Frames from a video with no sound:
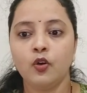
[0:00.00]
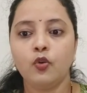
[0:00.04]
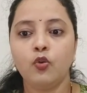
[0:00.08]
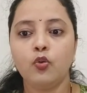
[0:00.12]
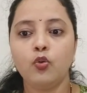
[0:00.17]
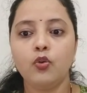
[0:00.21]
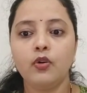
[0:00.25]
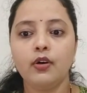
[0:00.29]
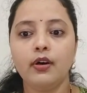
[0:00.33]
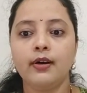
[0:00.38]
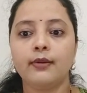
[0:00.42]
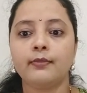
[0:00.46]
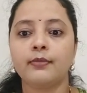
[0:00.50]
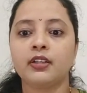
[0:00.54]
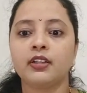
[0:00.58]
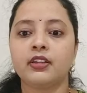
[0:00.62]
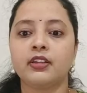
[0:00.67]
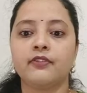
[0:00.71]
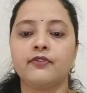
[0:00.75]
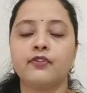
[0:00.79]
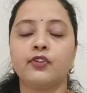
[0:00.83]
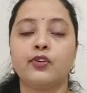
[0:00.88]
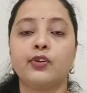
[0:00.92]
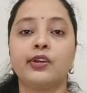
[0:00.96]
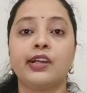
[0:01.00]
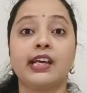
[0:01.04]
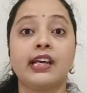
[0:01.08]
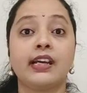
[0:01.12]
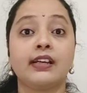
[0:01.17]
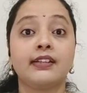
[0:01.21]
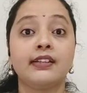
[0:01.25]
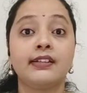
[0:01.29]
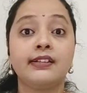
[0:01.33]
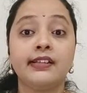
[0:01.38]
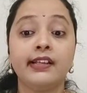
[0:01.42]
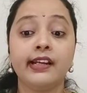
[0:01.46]
Who among the following
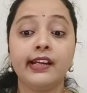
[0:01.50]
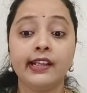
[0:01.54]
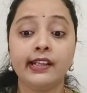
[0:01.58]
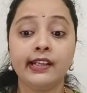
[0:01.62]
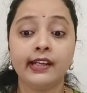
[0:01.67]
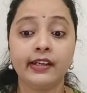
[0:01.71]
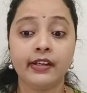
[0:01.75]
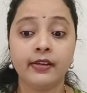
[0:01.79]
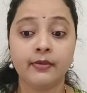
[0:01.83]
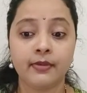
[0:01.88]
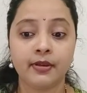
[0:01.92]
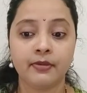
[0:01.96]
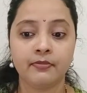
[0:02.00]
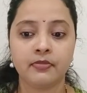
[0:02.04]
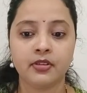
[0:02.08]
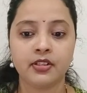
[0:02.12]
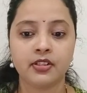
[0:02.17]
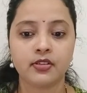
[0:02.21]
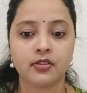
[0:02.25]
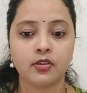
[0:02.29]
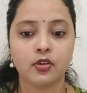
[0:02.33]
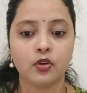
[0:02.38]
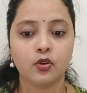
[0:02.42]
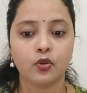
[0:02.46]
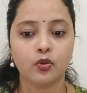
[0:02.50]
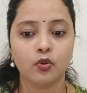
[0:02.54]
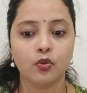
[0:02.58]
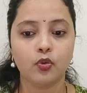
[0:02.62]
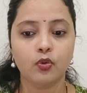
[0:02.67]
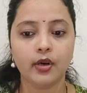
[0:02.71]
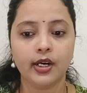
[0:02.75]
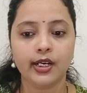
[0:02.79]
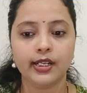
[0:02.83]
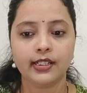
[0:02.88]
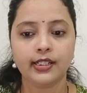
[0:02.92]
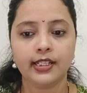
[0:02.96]
are the three lady members?
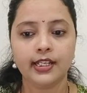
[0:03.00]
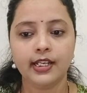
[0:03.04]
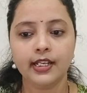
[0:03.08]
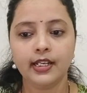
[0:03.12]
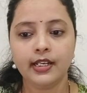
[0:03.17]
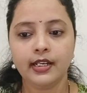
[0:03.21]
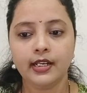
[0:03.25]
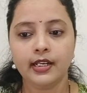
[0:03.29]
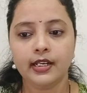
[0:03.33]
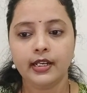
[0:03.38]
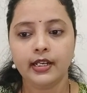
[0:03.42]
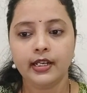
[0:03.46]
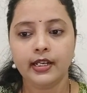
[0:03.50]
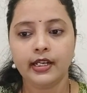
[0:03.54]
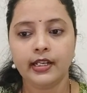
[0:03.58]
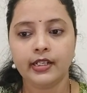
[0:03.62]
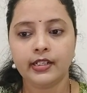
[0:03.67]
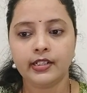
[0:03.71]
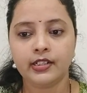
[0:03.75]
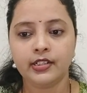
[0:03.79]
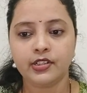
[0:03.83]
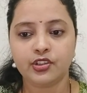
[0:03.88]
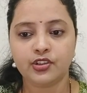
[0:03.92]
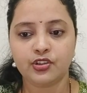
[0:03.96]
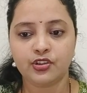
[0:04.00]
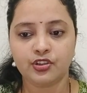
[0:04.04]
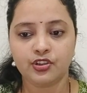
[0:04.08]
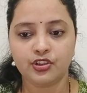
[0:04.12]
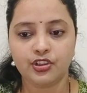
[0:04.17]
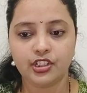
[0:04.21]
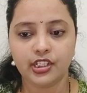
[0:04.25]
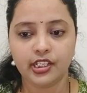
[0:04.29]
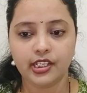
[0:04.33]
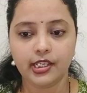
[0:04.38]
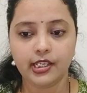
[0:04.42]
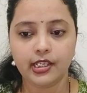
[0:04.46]
Who are they? It is
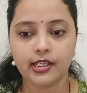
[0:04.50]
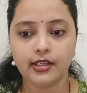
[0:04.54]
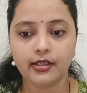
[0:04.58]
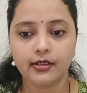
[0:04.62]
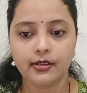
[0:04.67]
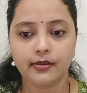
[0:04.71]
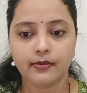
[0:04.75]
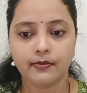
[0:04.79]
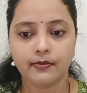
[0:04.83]
G,